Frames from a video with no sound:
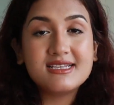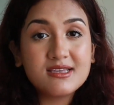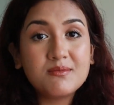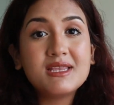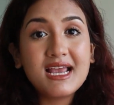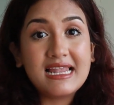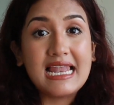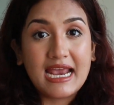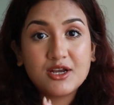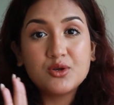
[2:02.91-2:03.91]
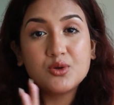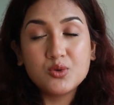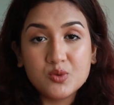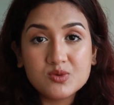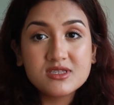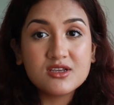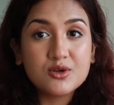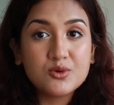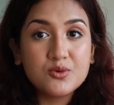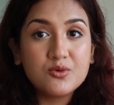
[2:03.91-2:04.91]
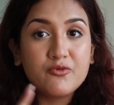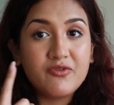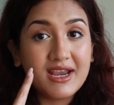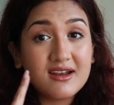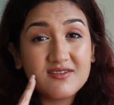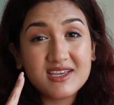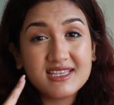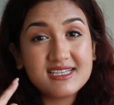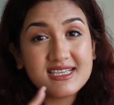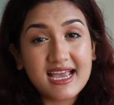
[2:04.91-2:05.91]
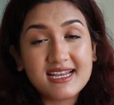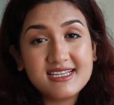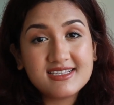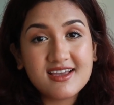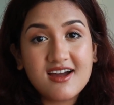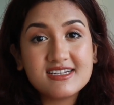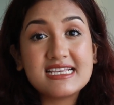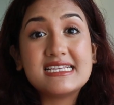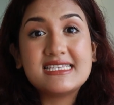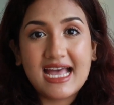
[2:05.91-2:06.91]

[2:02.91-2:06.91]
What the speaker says: And something I like to use to fade away these acne scars is